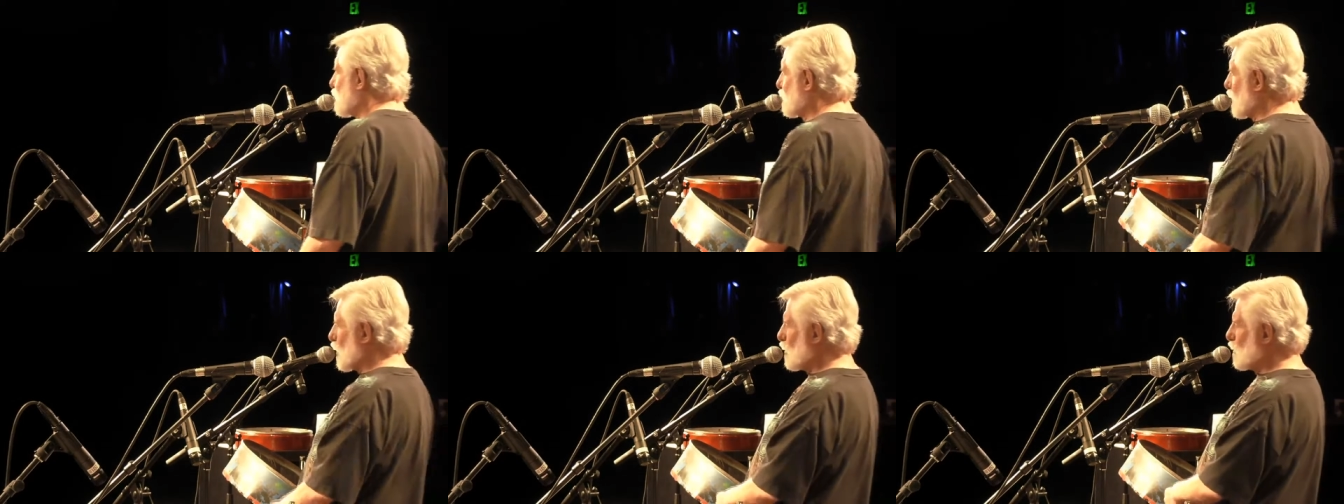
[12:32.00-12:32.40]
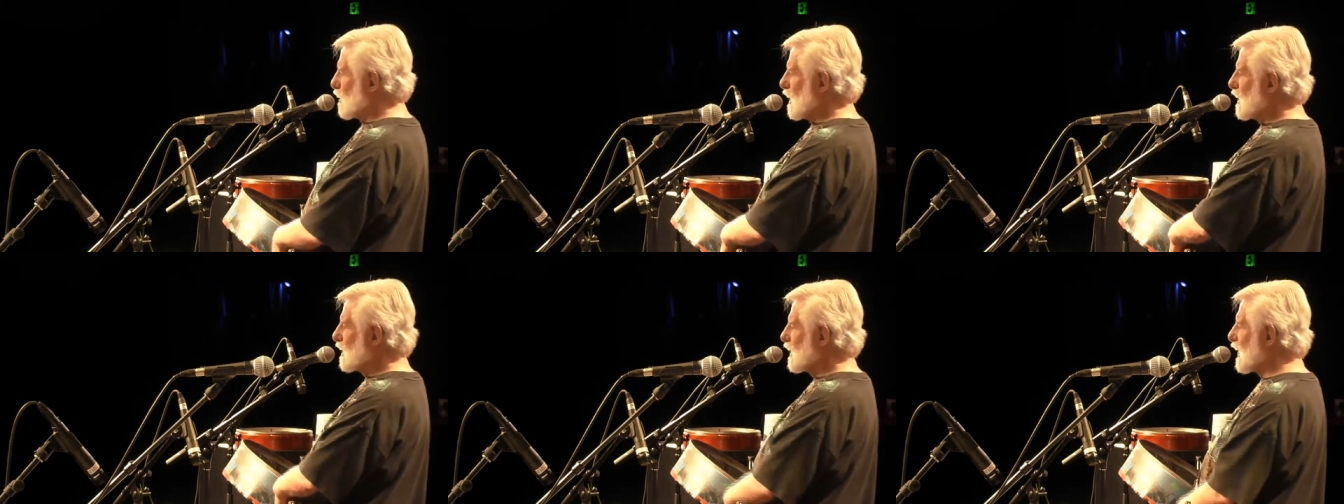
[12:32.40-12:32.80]

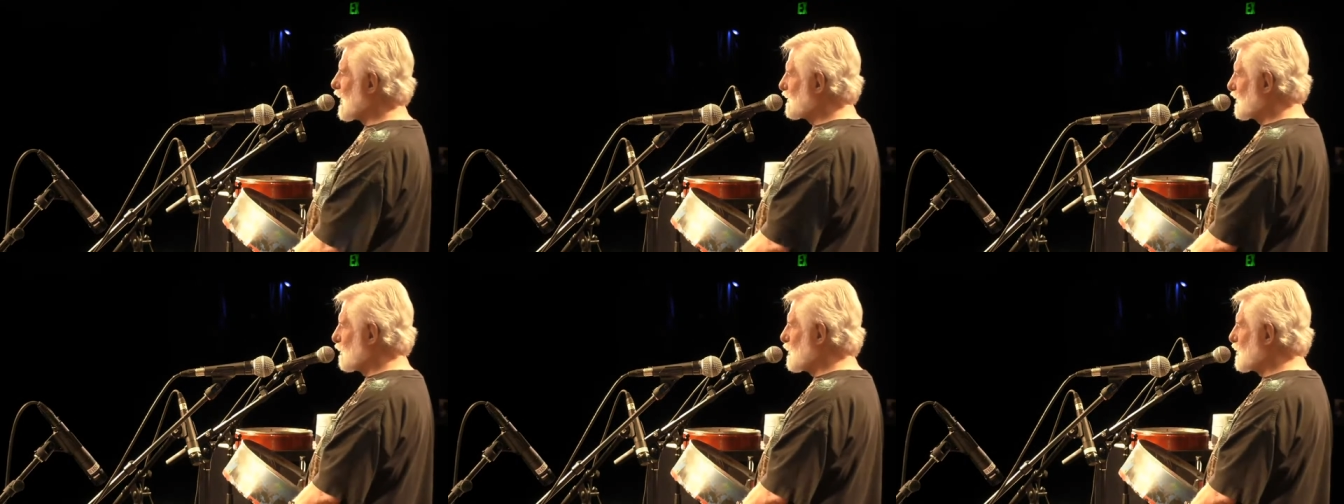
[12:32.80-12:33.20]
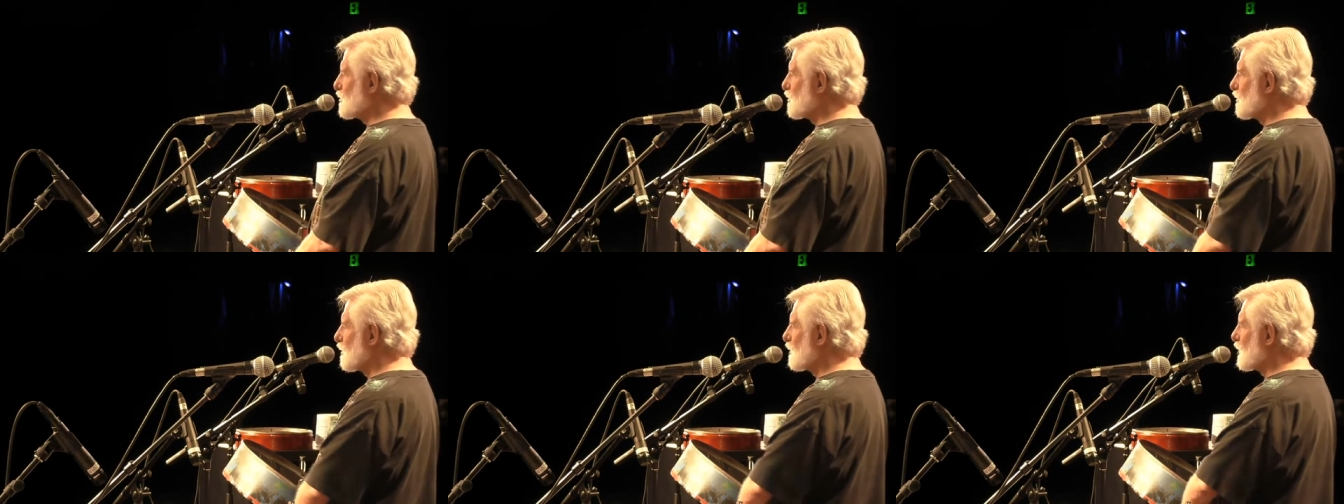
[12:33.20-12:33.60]
So, as I
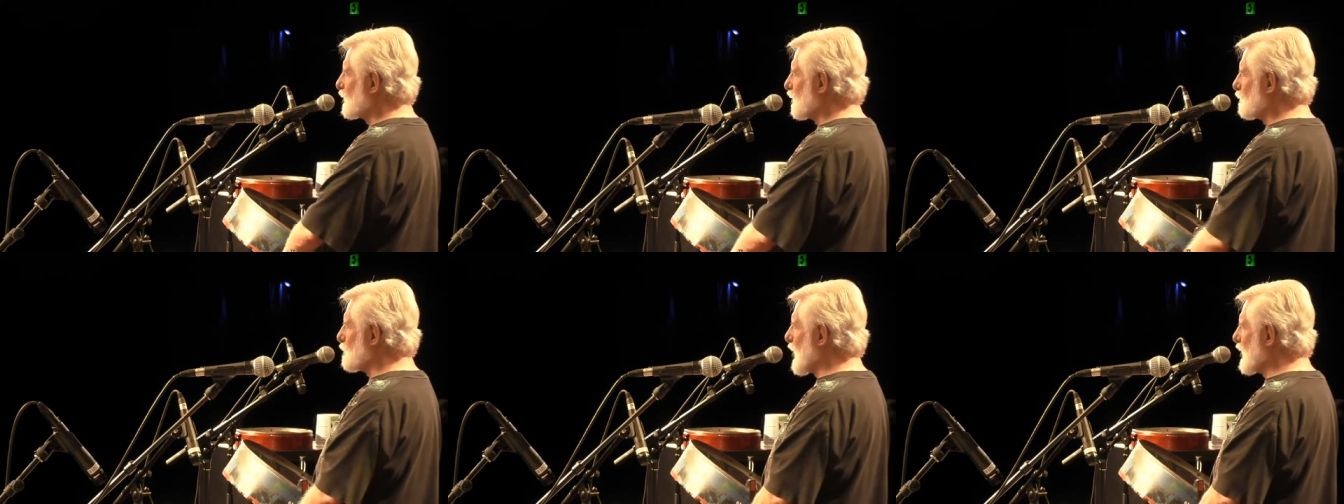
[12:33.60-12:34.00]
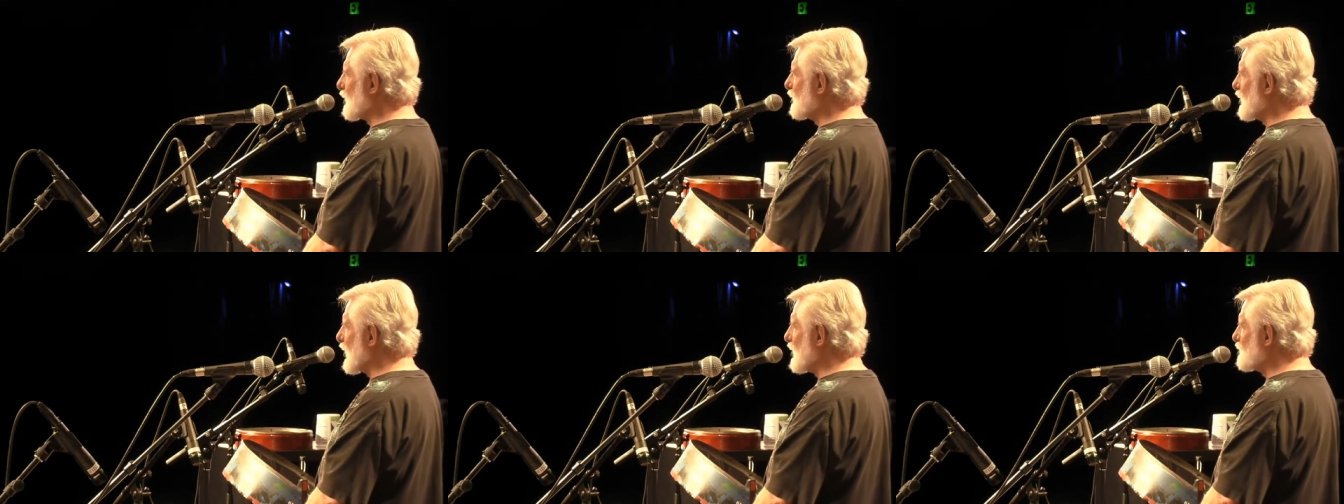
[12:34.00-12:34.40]
mentioned earlier,
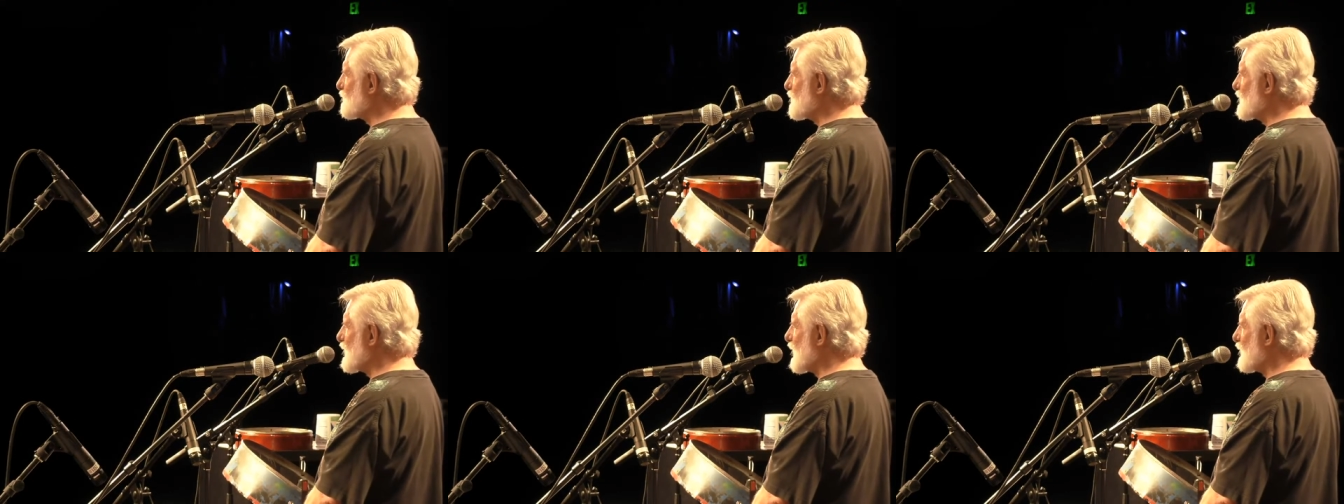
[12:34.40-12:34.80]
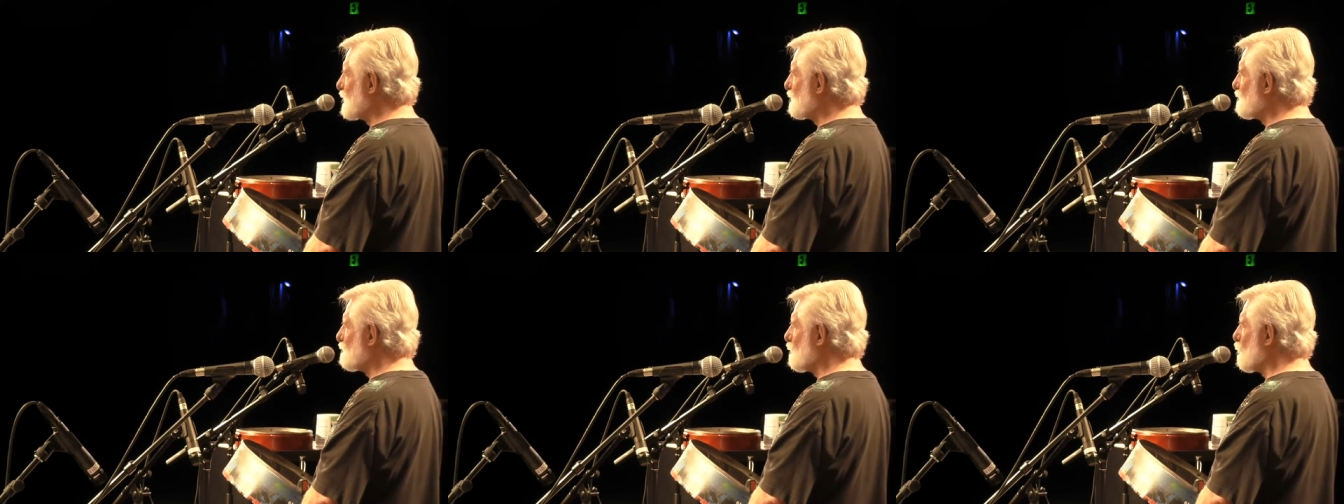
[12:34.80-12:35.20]
back in
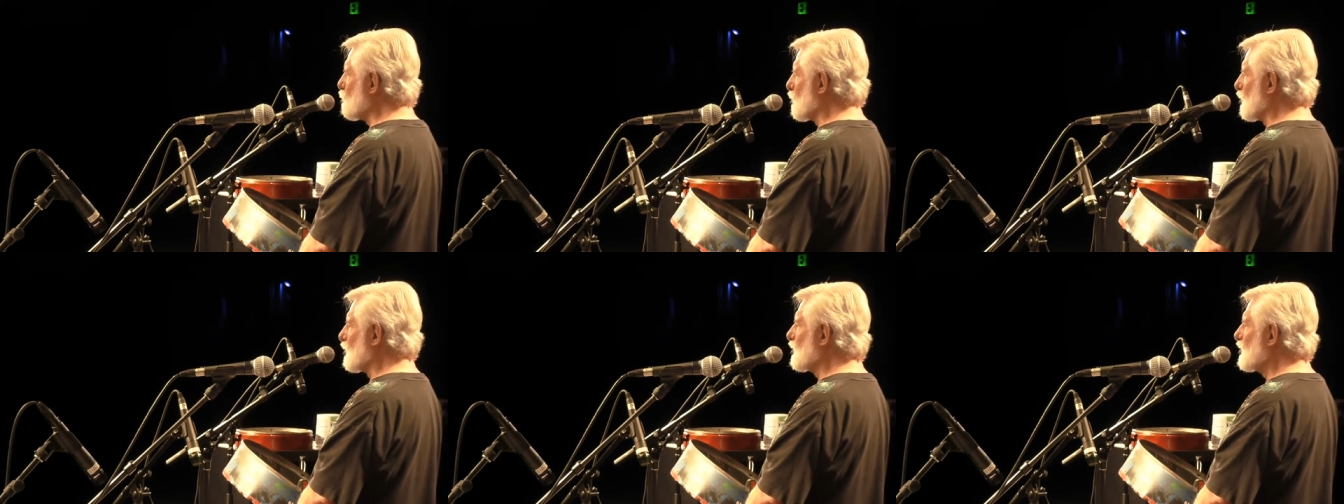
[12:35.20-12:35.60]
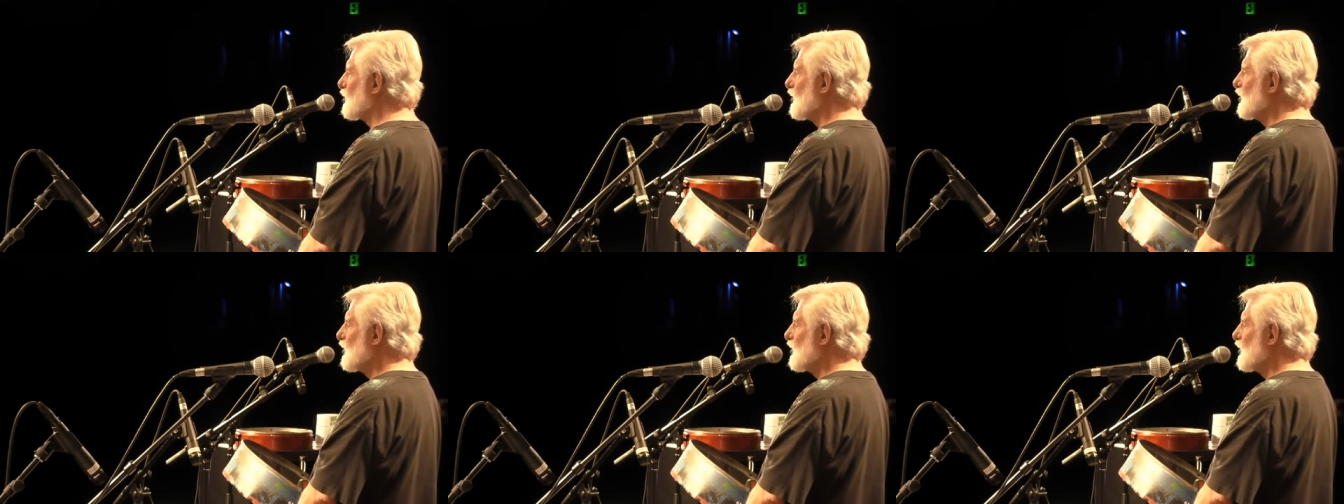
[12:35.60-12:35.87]
1884,